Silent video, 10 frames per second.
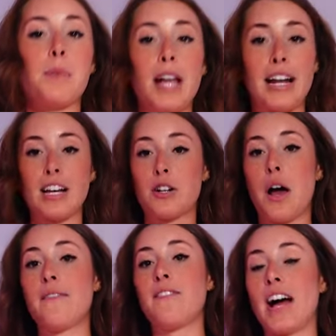glad I
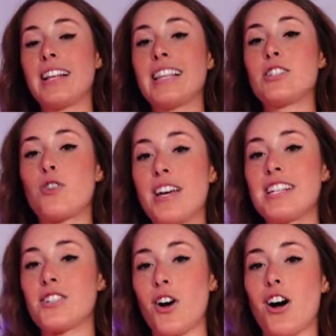could finally try
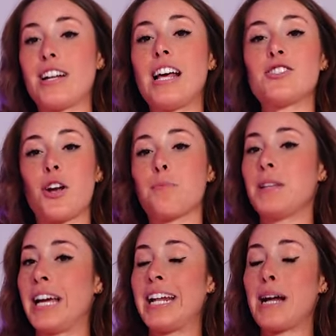these on and start
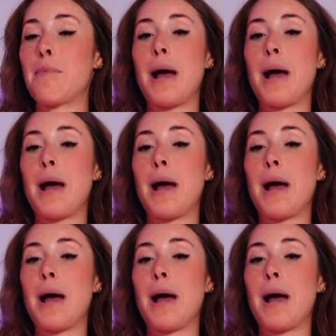planning